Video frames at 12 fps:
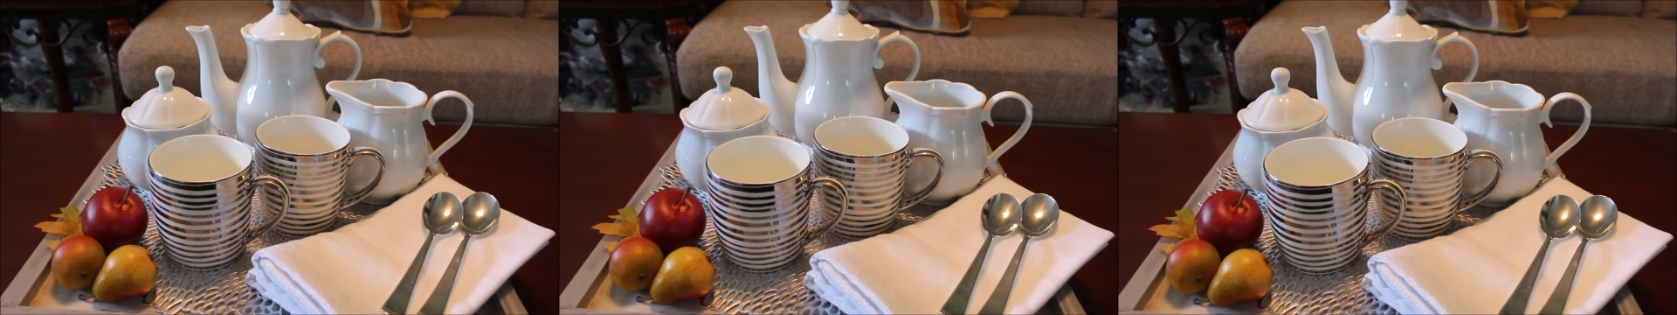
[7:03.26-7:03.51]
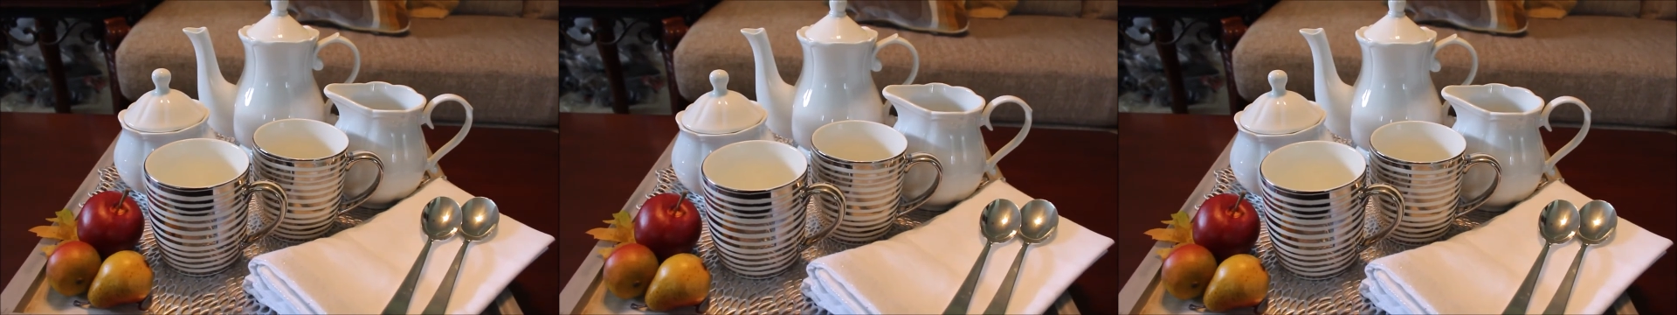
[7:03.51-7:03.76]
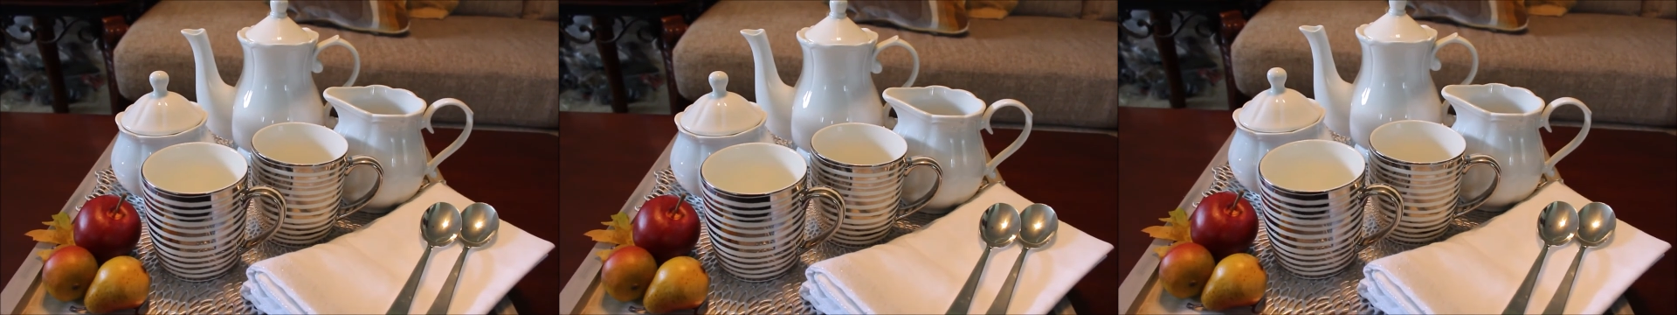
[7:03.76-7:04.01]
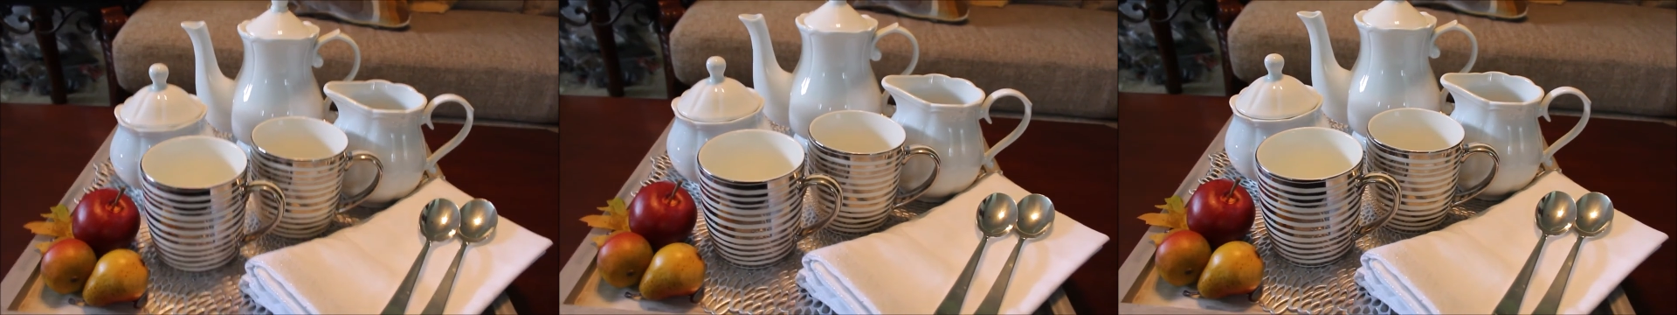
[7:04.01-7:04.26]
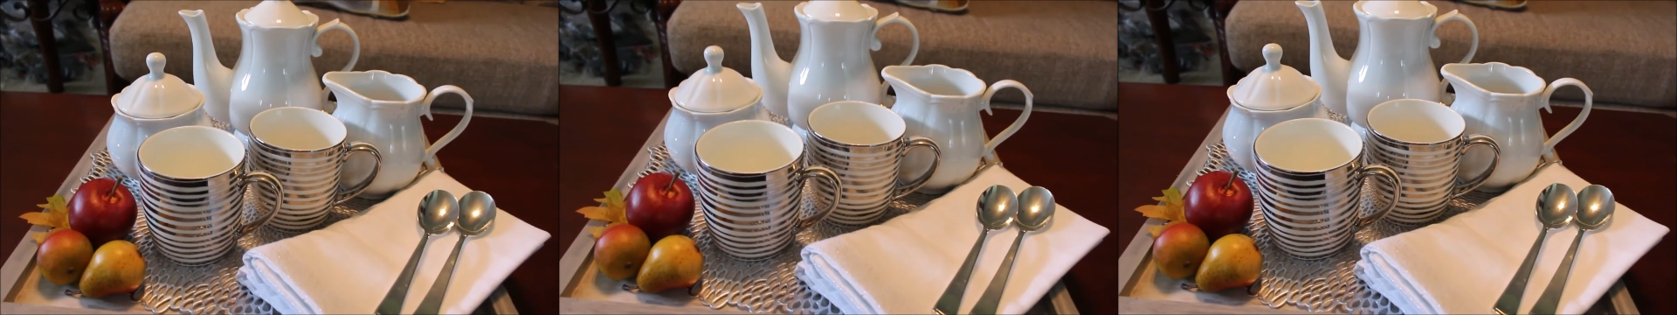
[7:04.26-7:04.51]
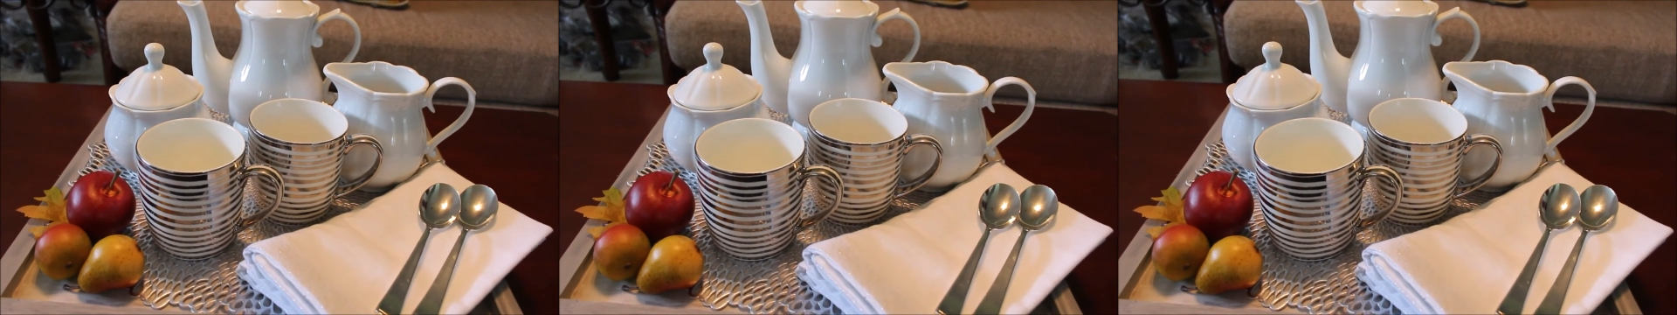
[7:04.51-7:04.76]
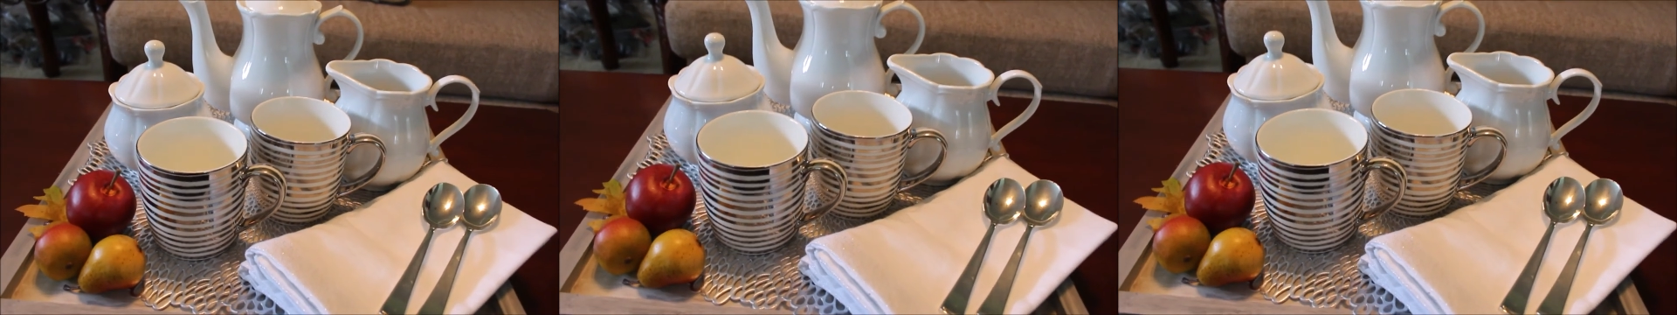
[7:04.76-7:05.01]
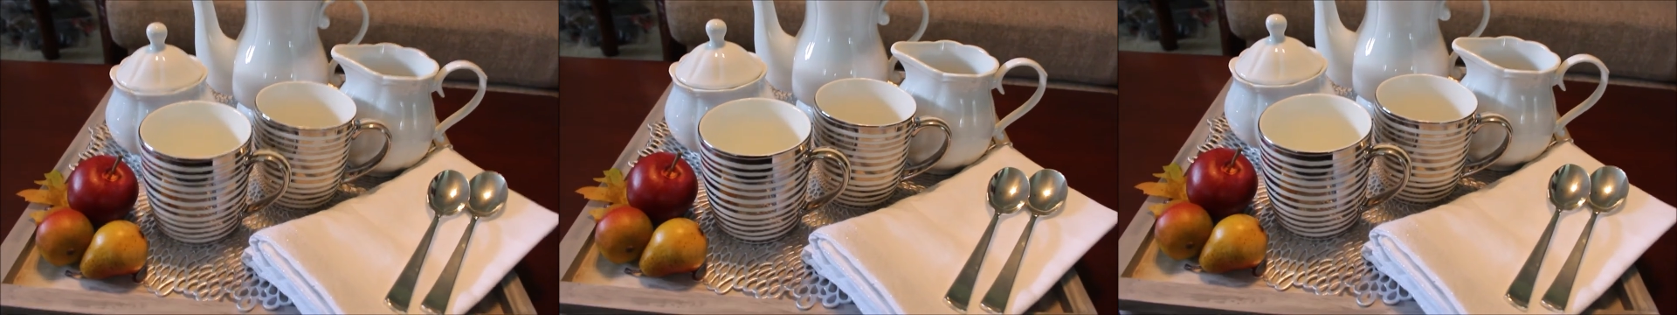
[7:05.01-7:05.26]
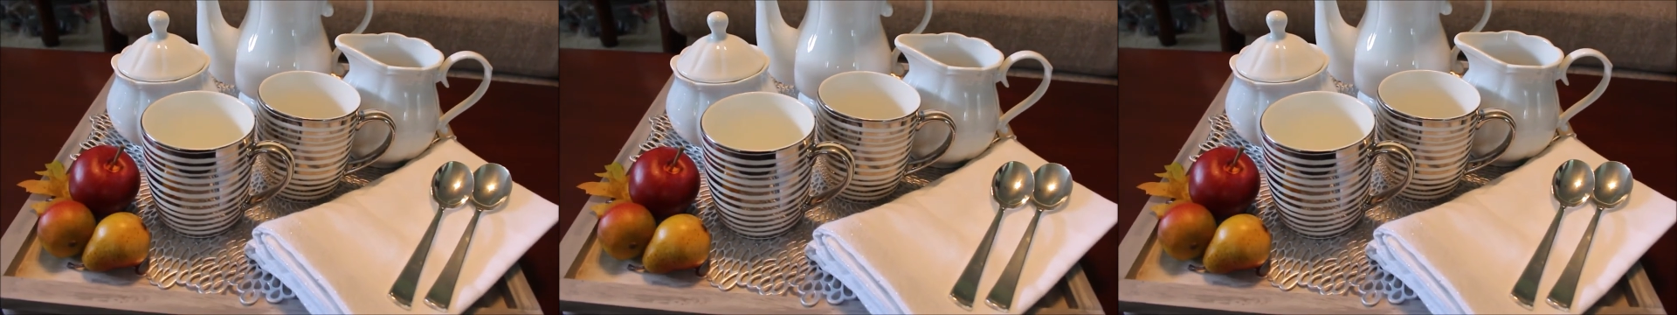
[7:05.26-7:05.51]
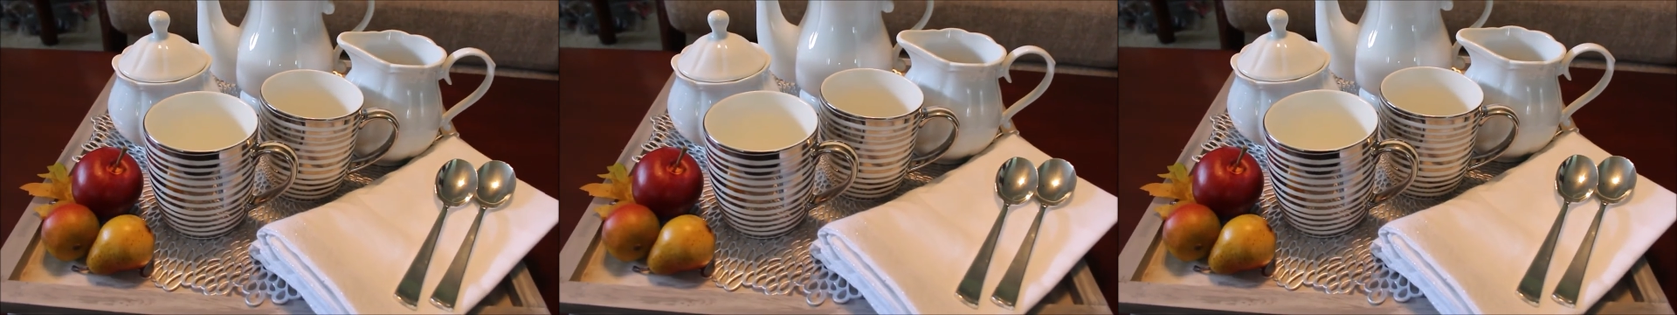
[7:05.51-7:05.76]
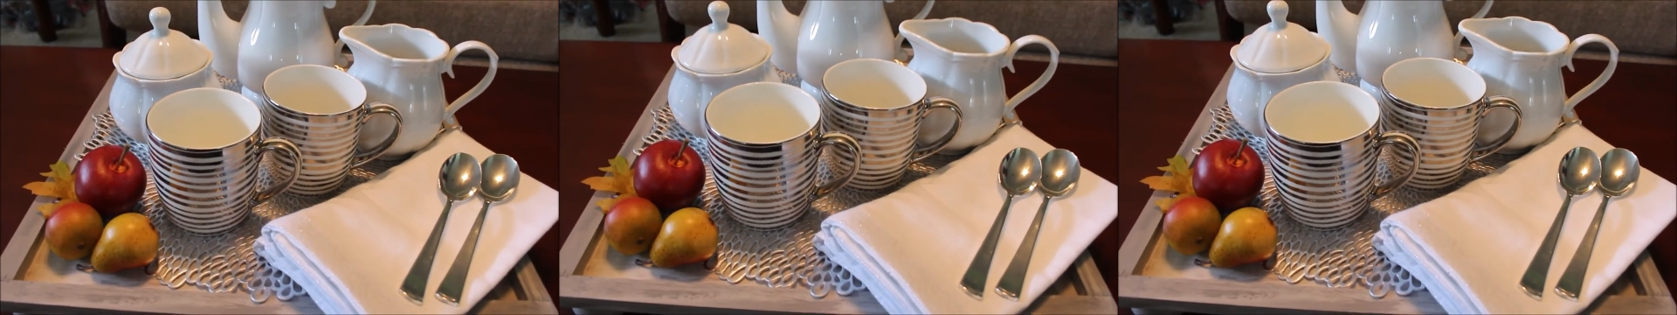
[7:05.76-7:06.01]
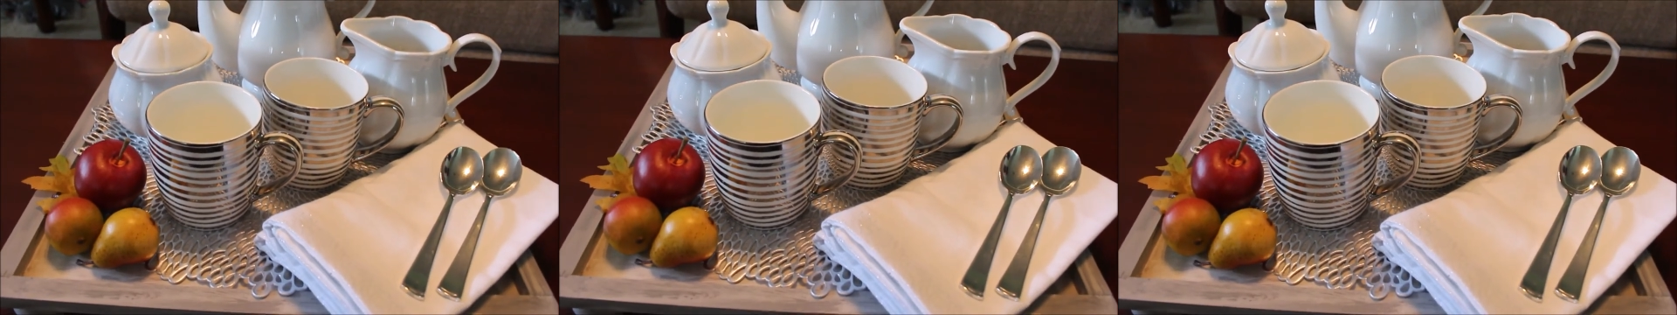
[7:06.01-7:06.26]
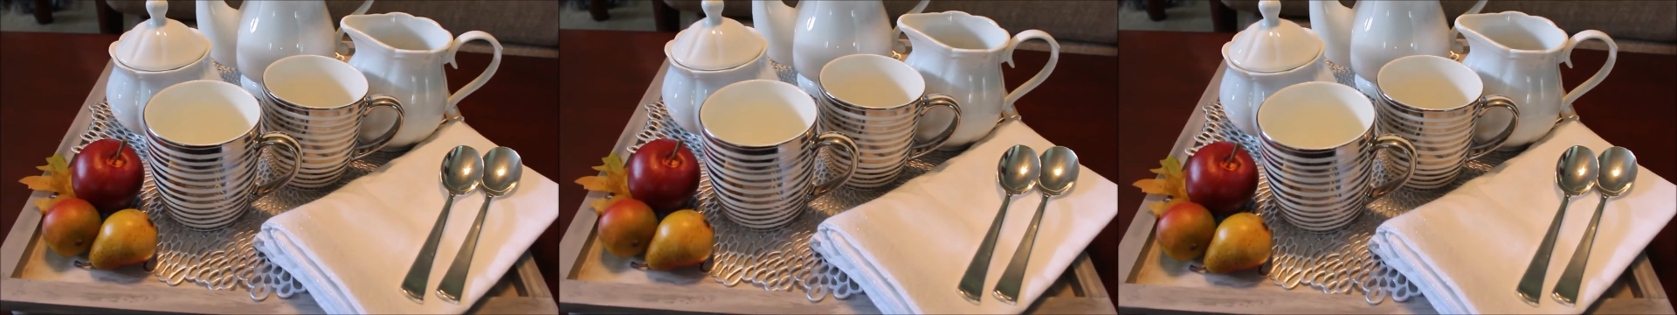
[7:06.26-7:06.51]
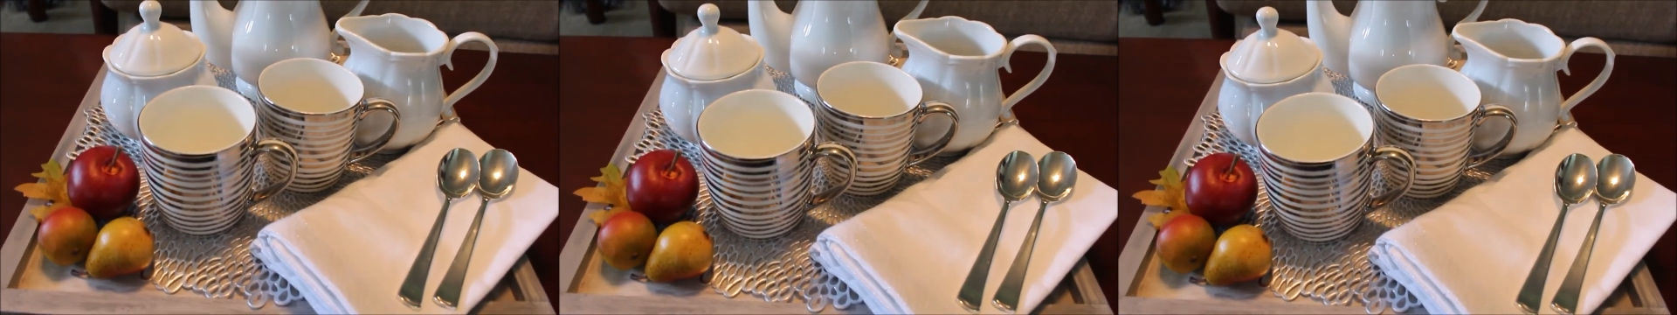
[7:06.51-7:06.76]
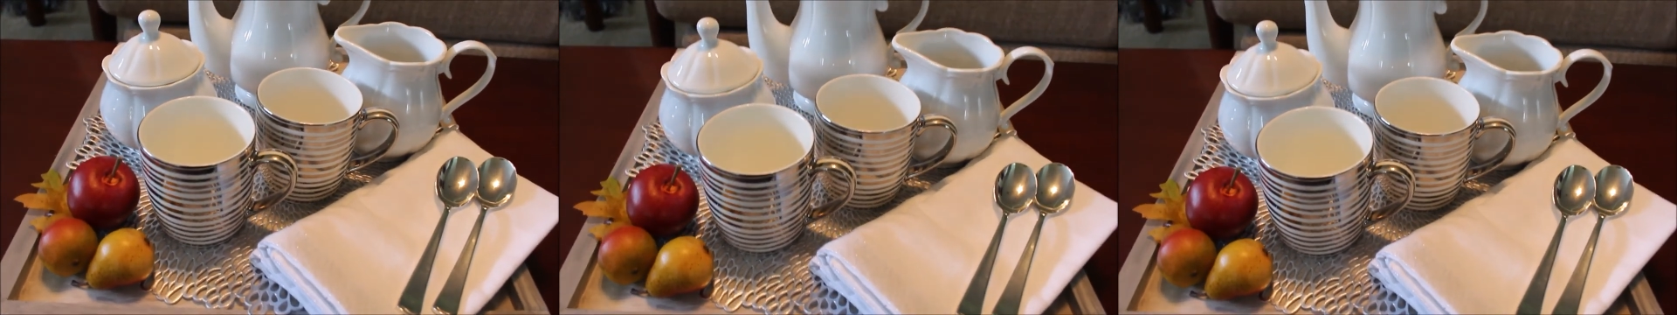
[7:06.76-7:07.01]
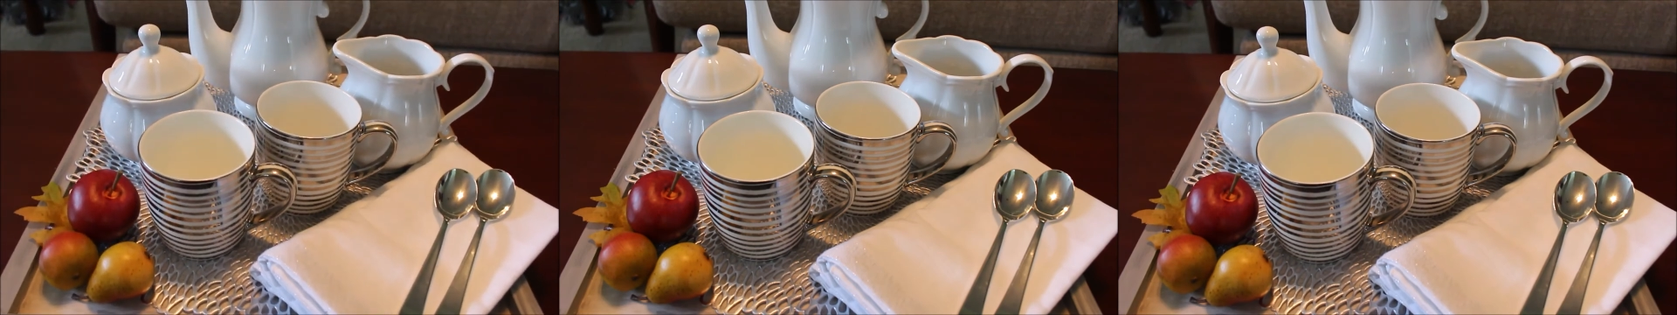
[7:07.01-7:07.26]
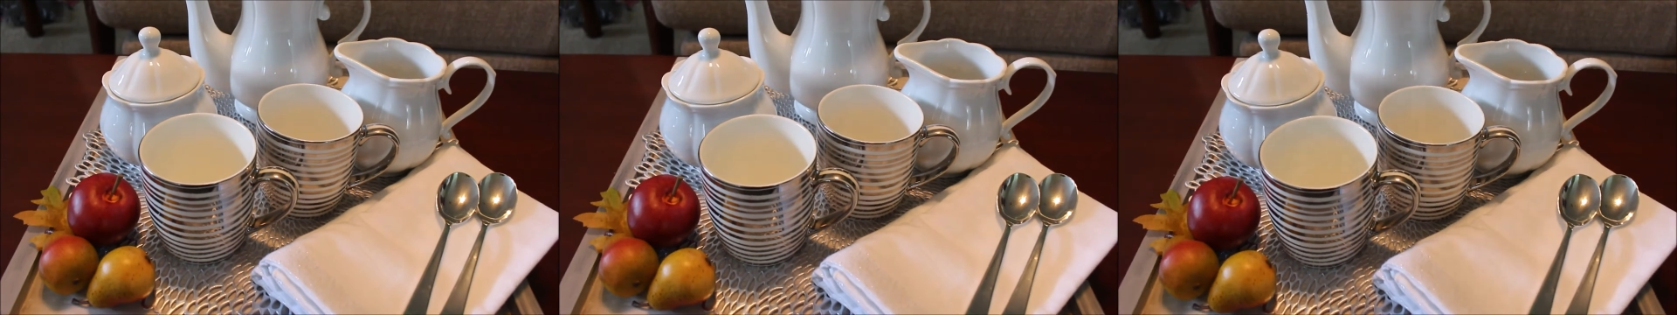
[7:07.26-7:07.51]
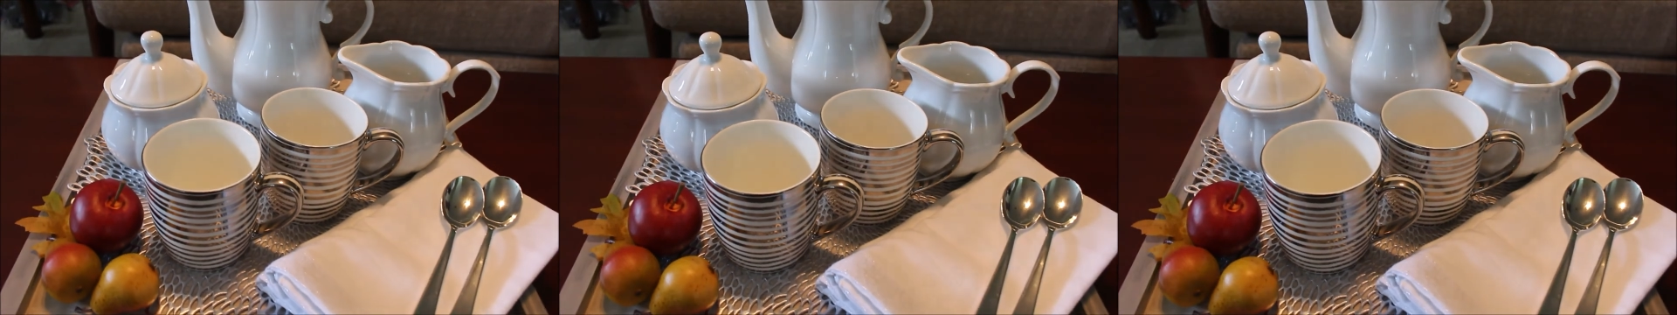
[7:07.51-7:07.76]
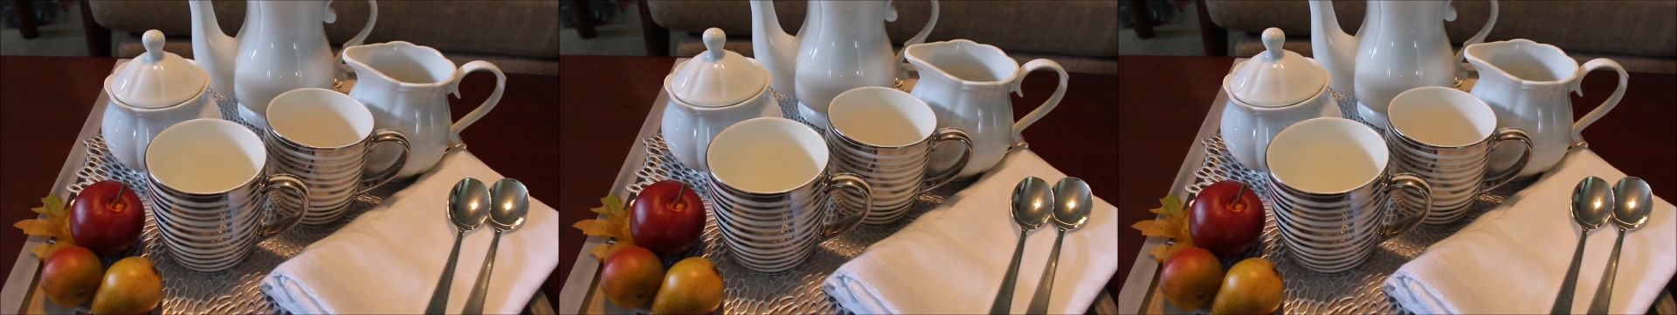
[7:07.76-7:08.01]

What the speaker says: No face is visible, so there are no lips to read.